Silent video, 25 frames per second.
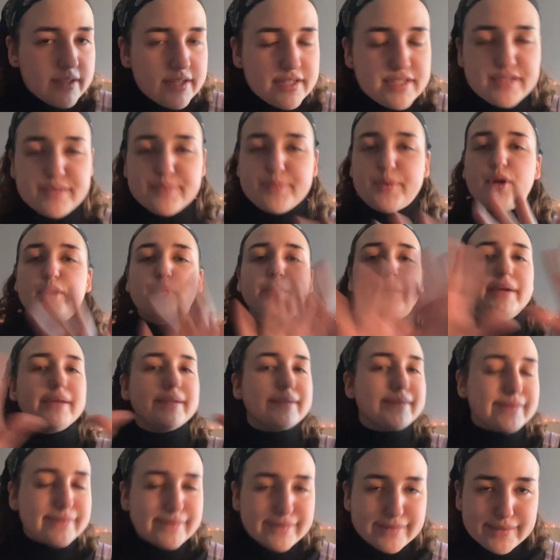
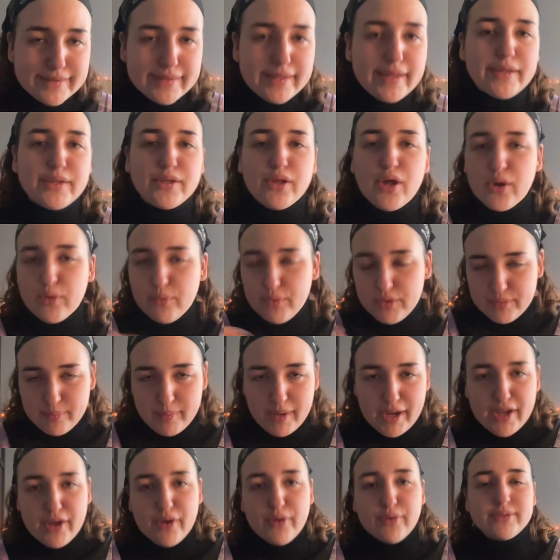department along with
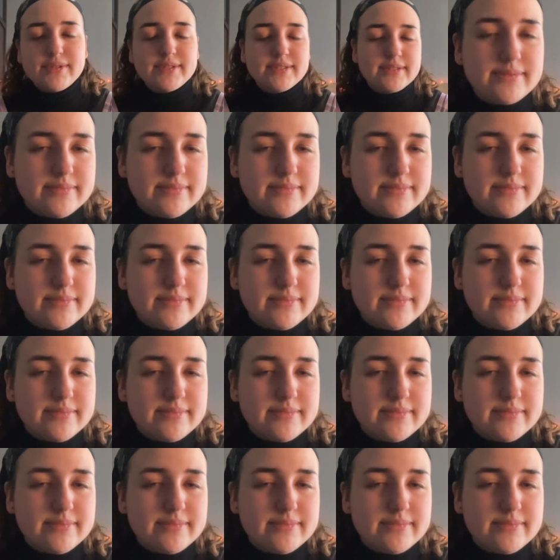my own,